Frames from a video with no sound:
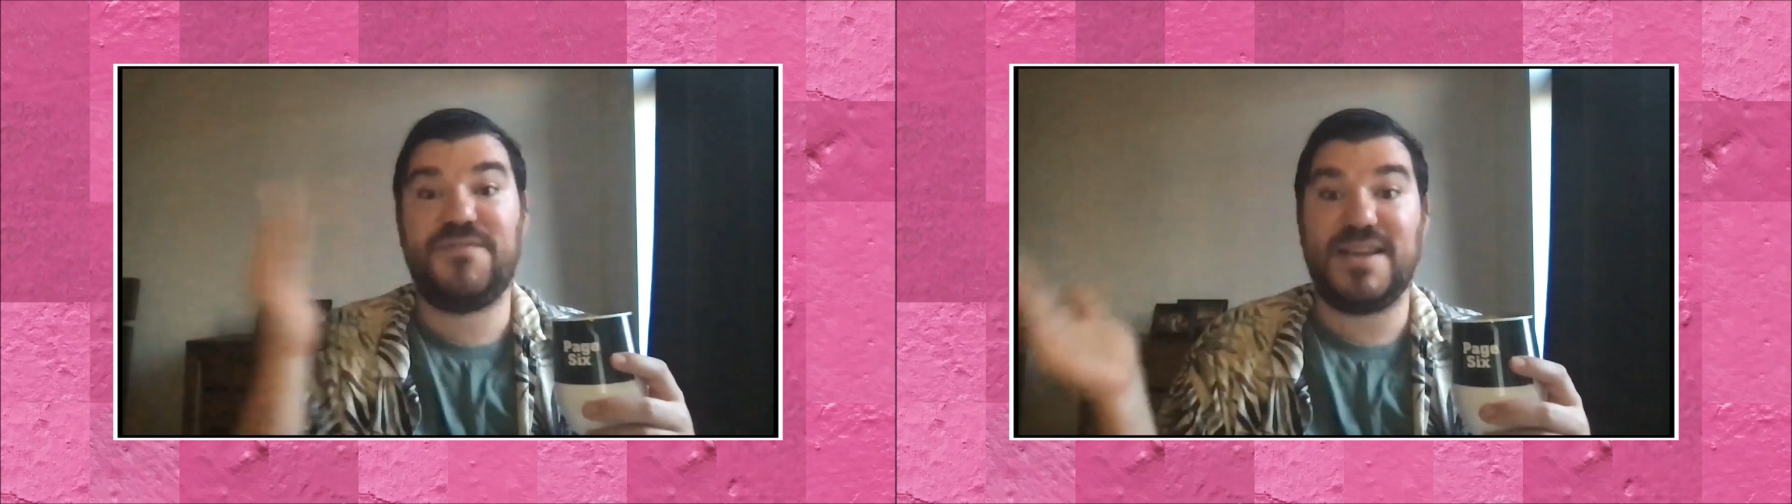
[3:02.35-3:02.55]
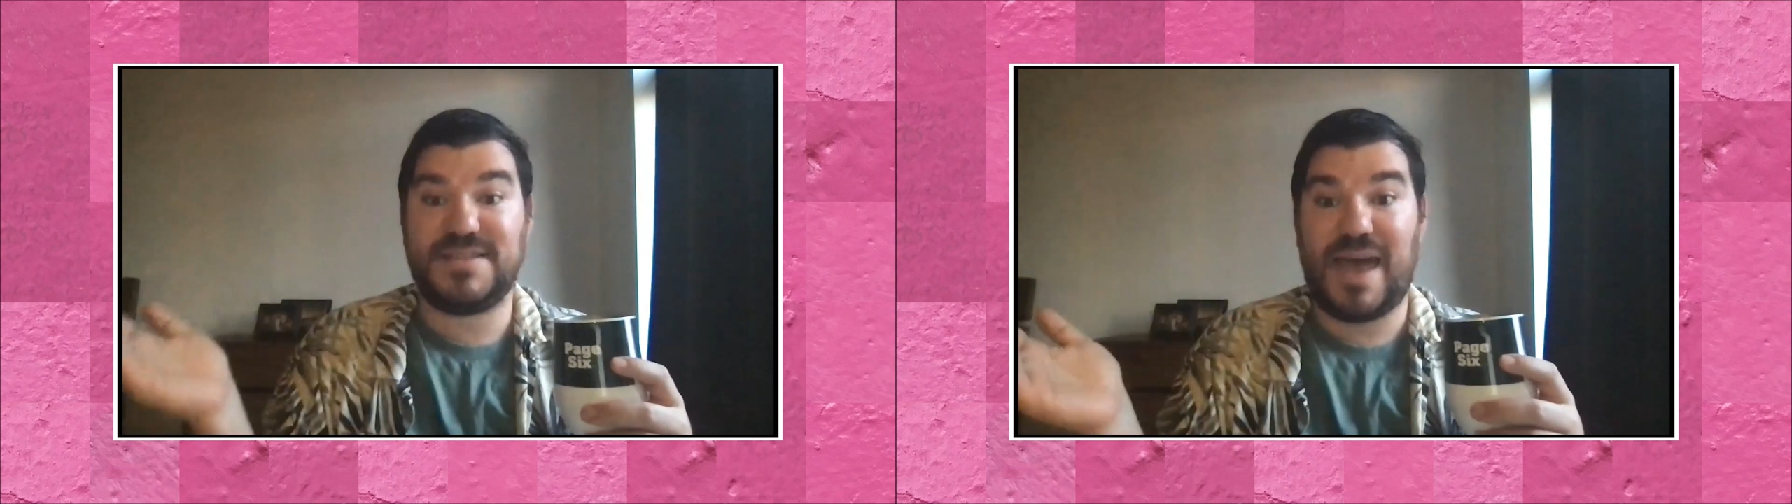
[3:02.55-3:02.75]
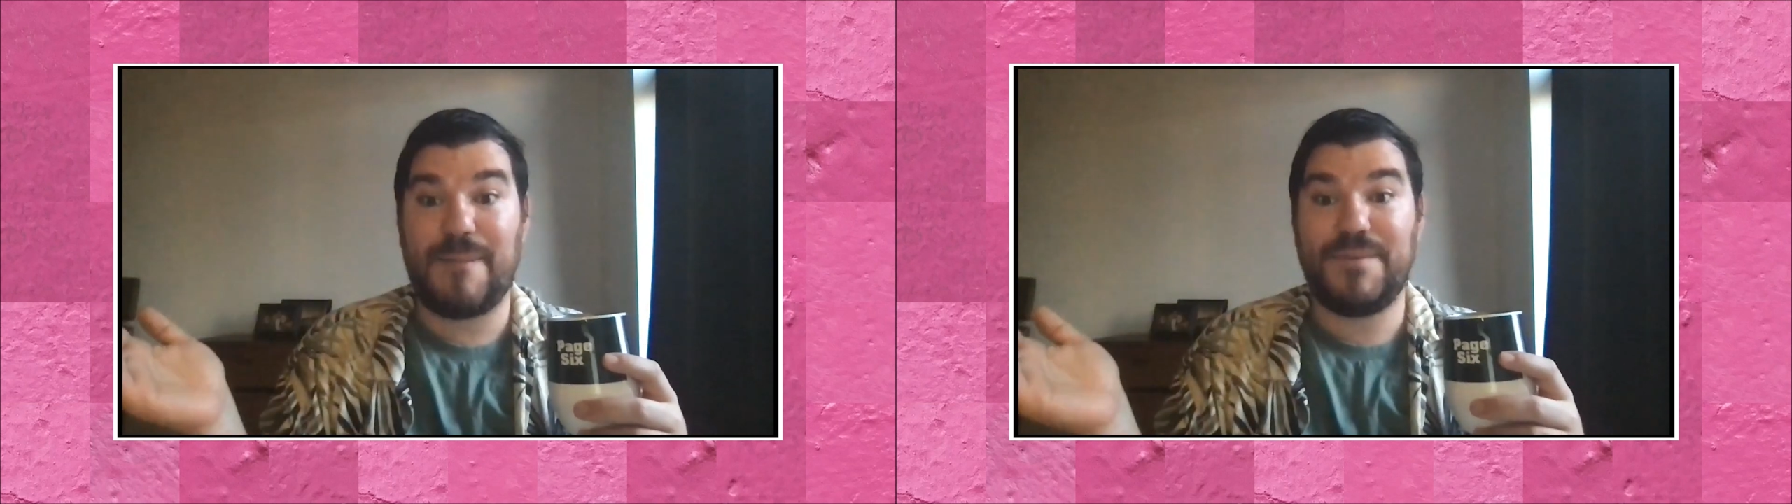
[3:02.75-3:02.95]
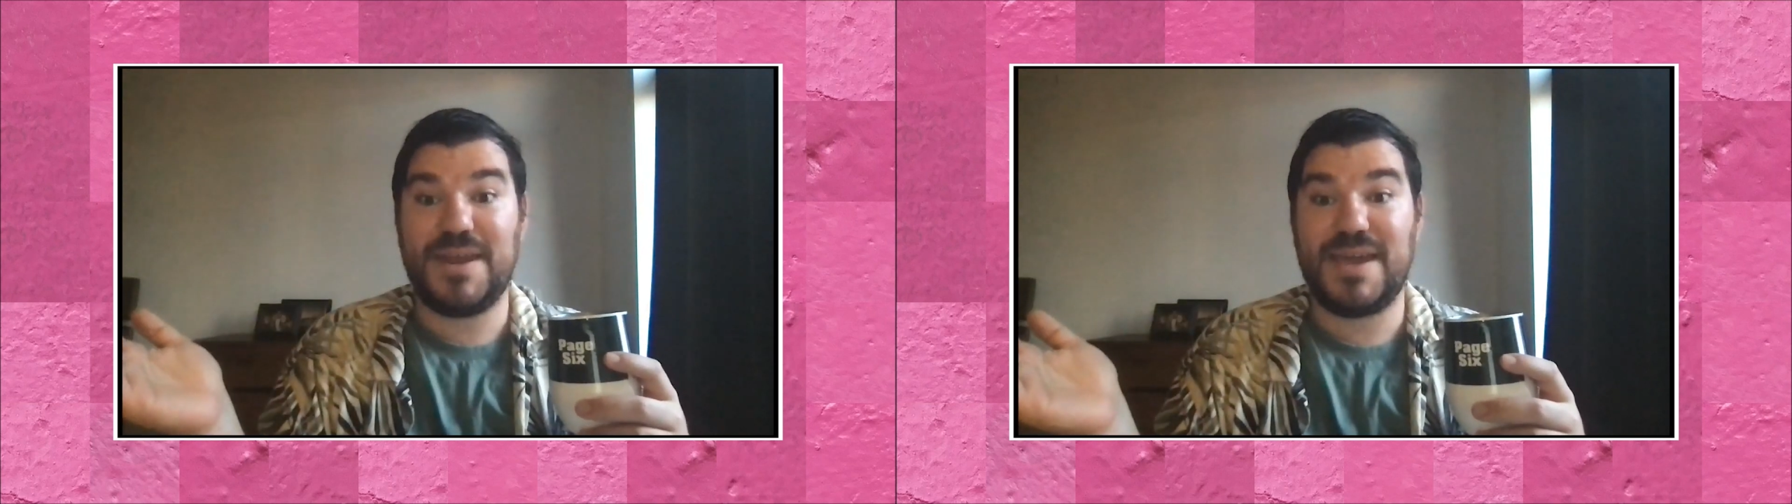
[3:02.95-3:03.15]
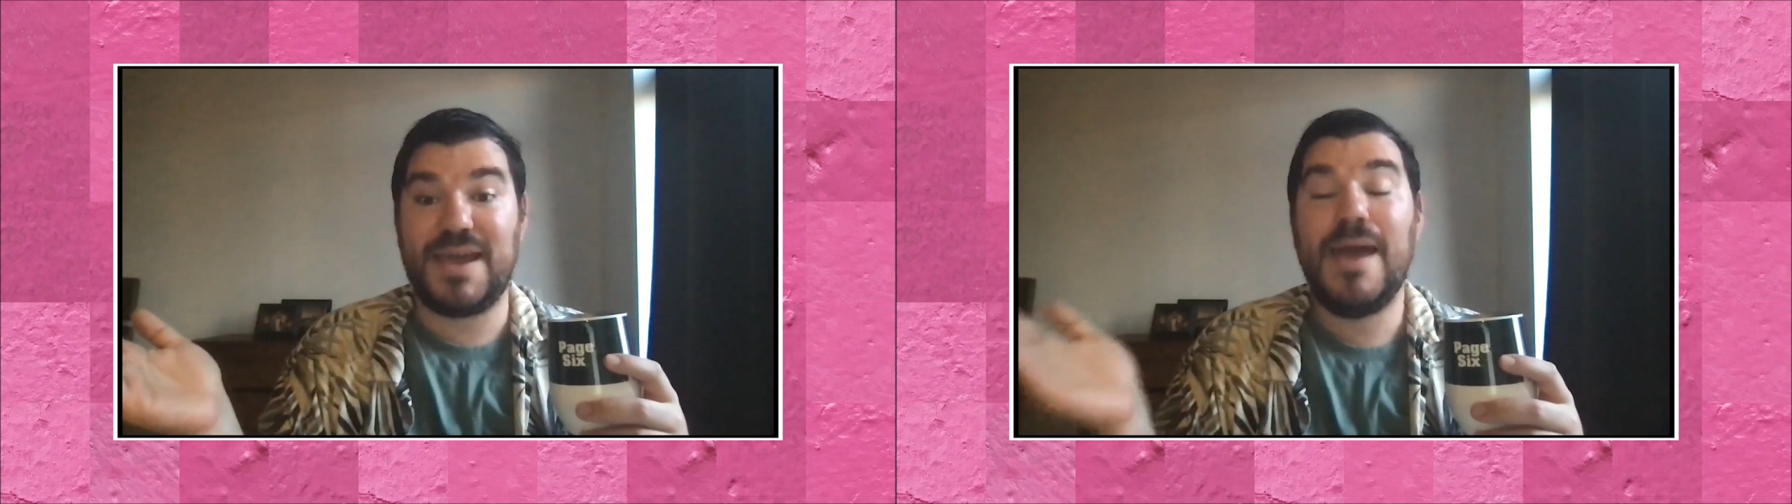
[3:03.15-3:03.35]
fights
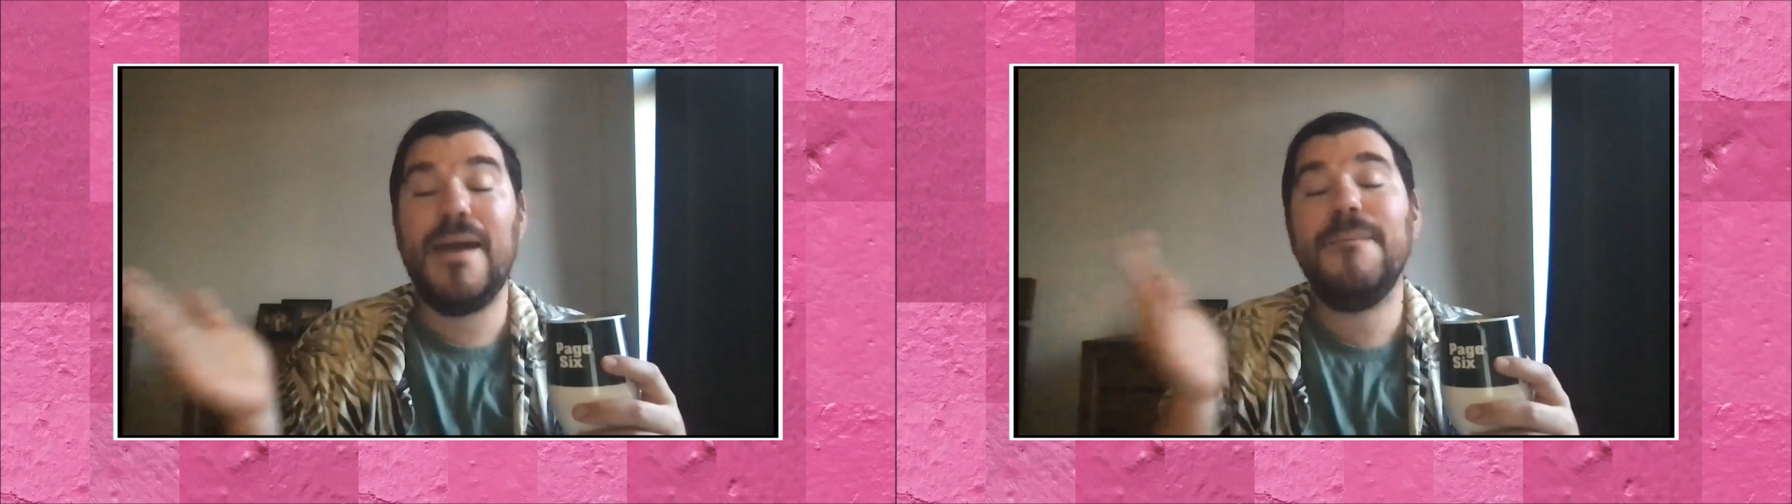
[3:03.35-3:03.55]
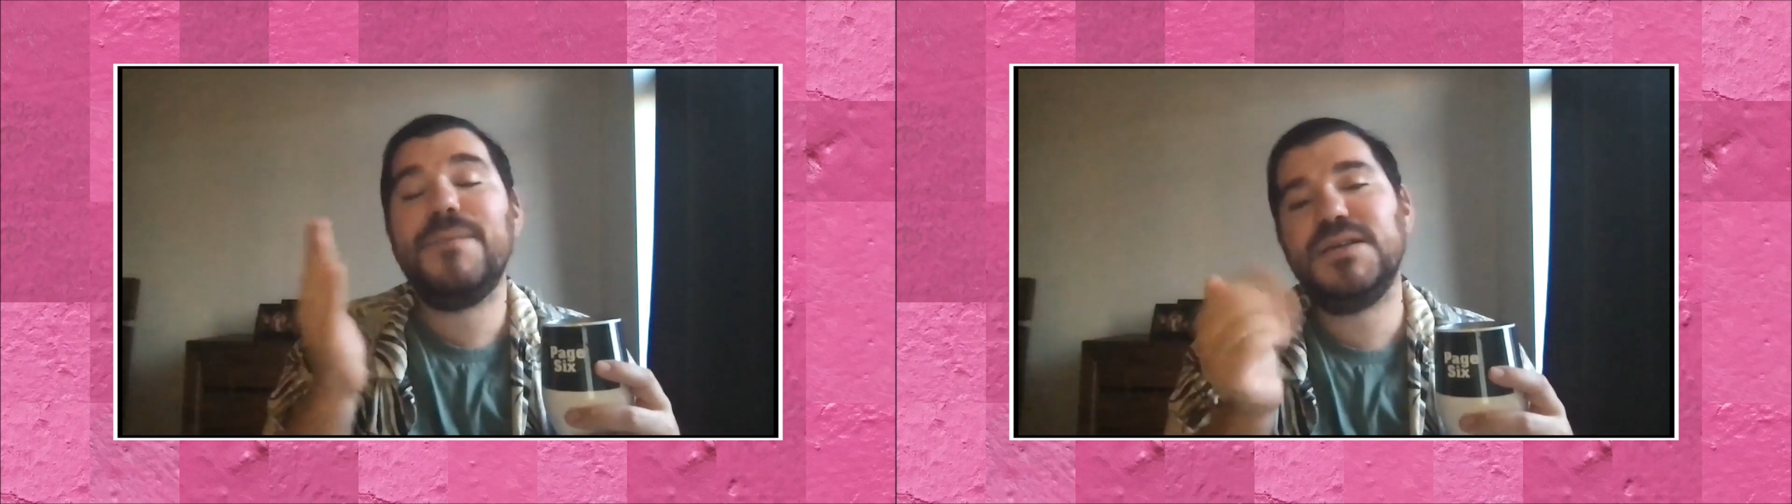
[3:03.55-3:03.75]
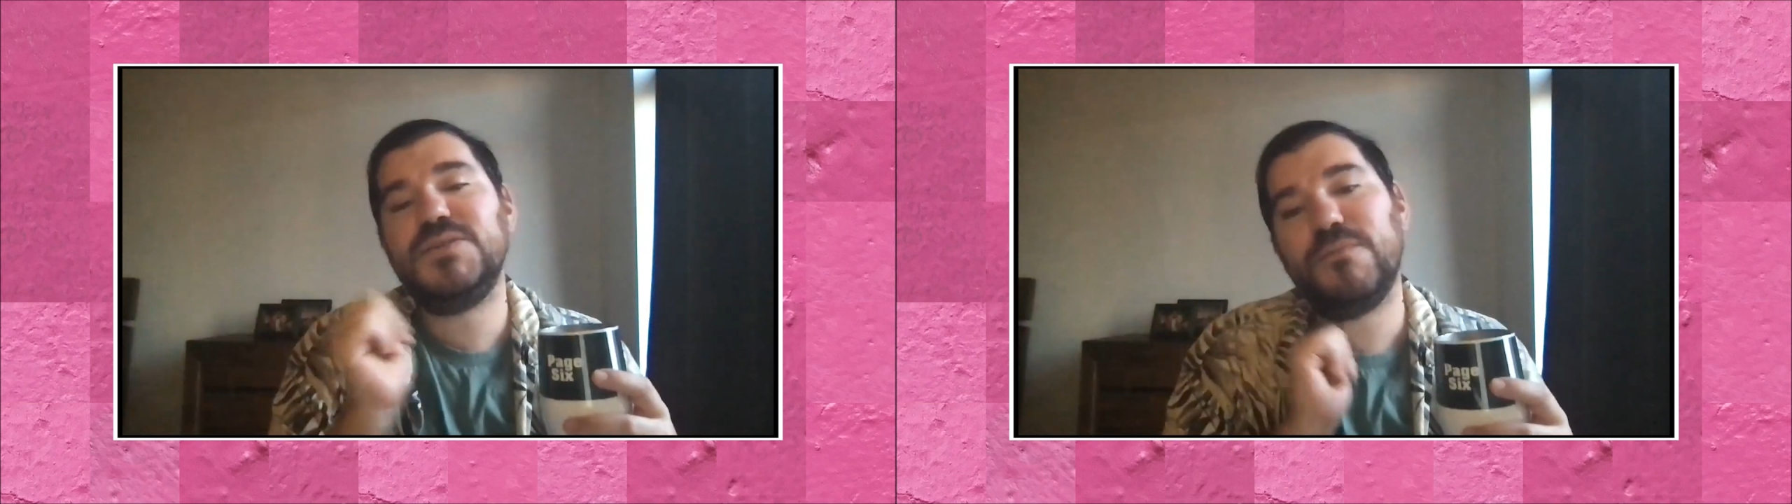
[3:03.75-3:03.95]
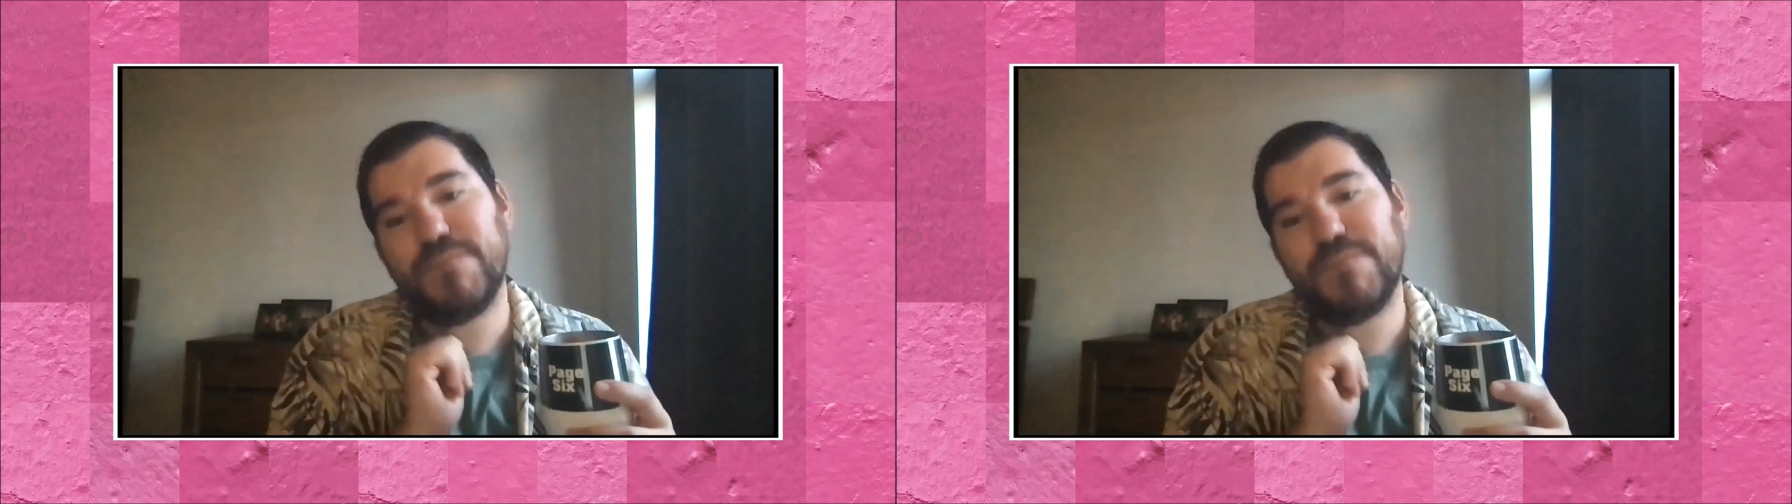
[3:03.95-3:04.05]
happening because you were